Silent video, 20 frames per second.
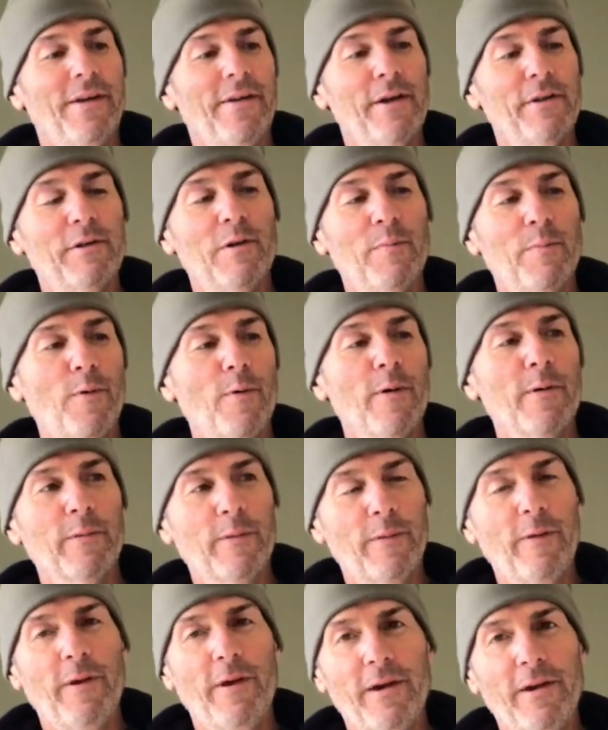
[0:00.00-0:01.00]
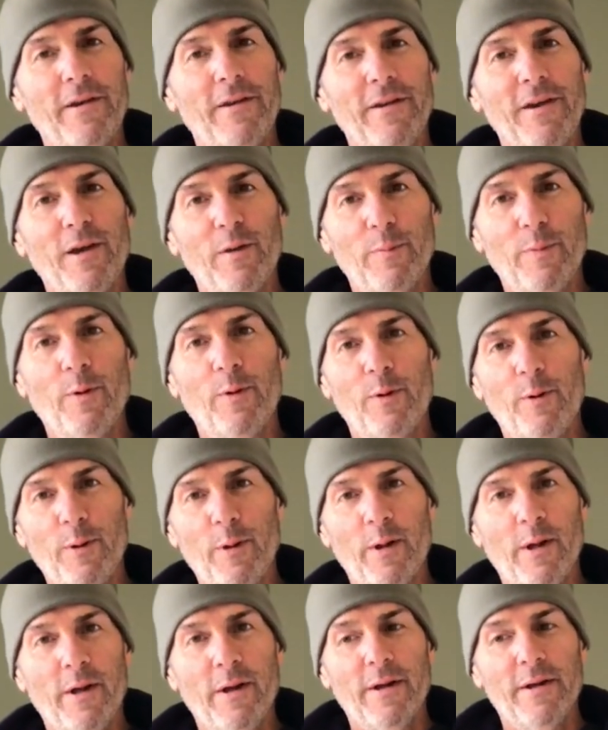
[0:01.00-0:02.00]
That's an important thing in a
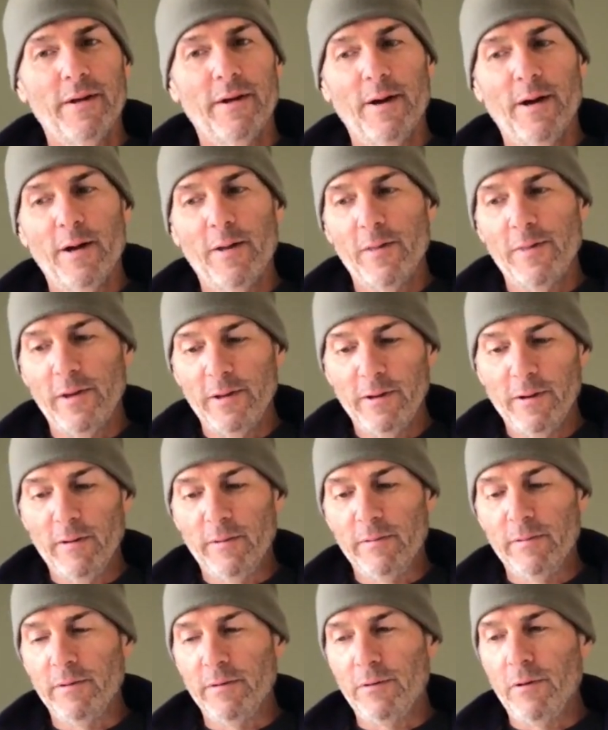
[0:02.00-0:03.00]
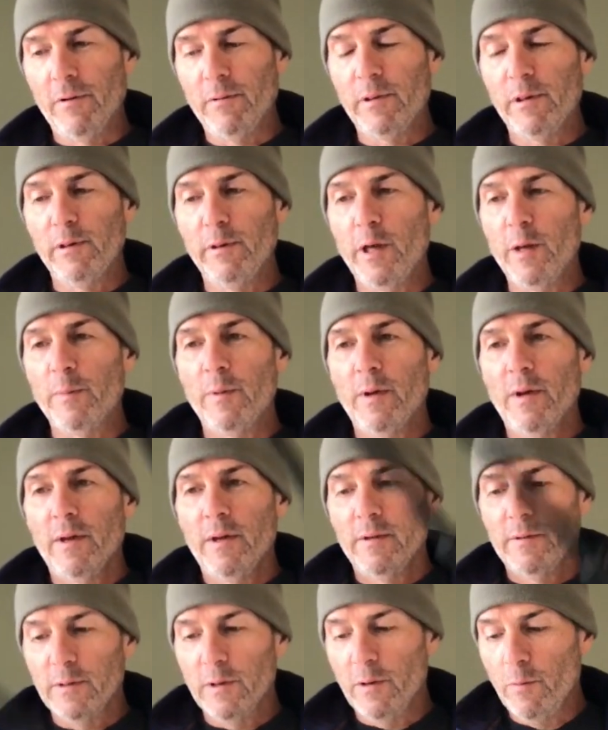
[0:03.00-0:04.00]
pole, that they don't slip.
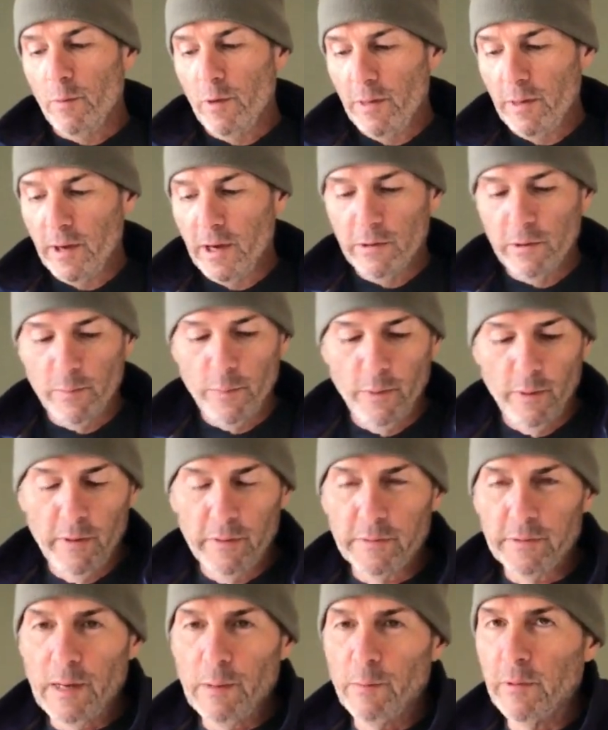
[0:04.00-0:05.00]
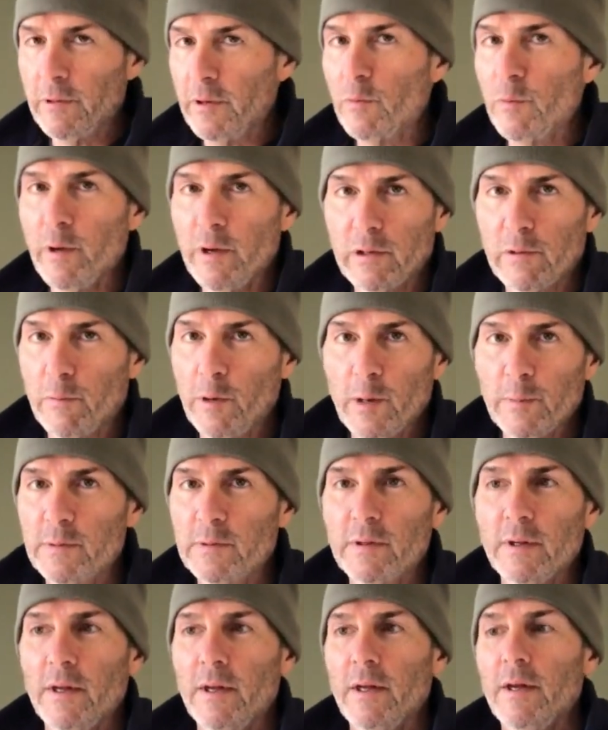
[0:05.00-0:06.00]
So with the other poles that were the twist
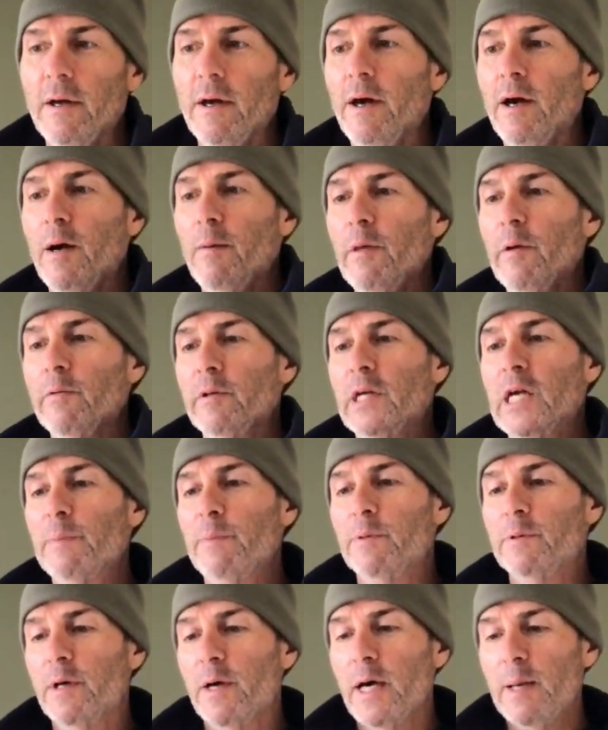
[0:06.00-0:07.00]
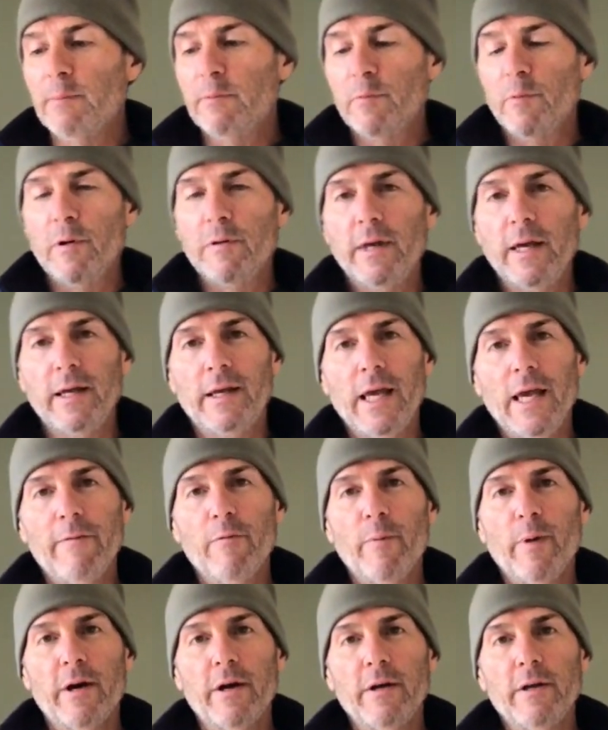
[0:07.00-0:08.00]
grips, there were a couple times where they gave
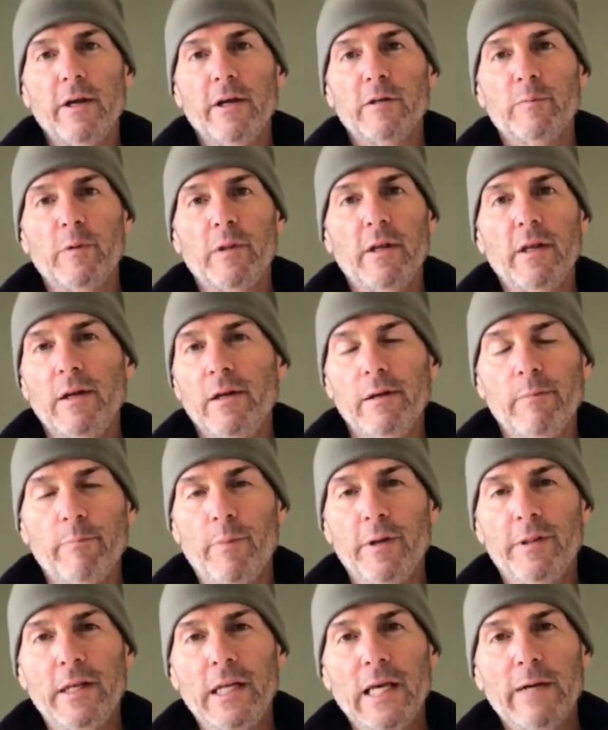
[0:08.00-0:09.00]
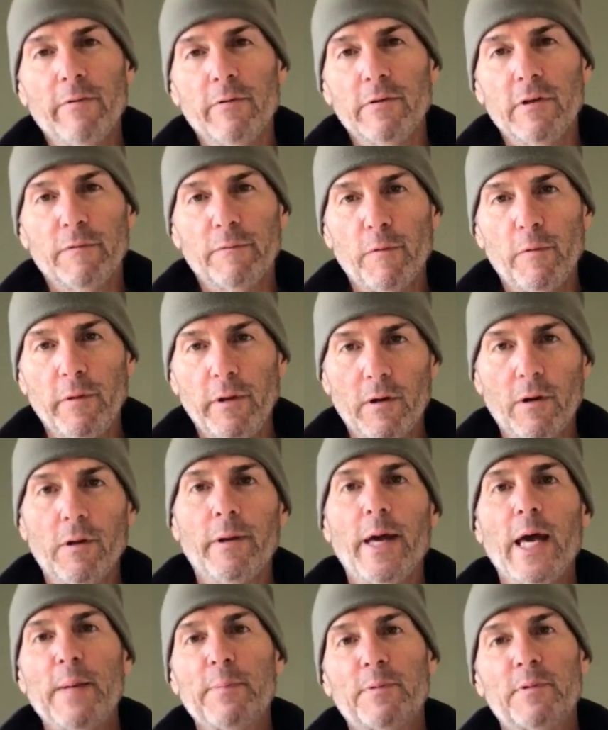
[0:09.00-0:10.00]
about an inch, but they never just fully
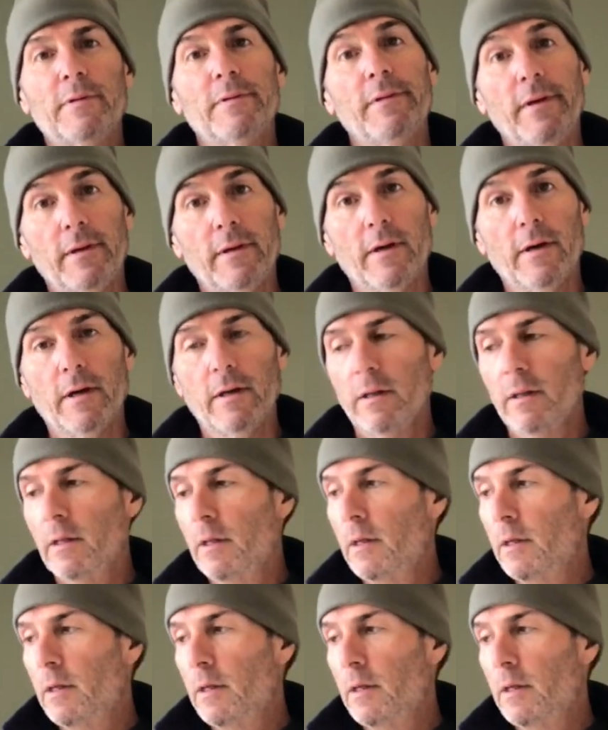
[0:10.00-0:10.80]
collapsed, thank God.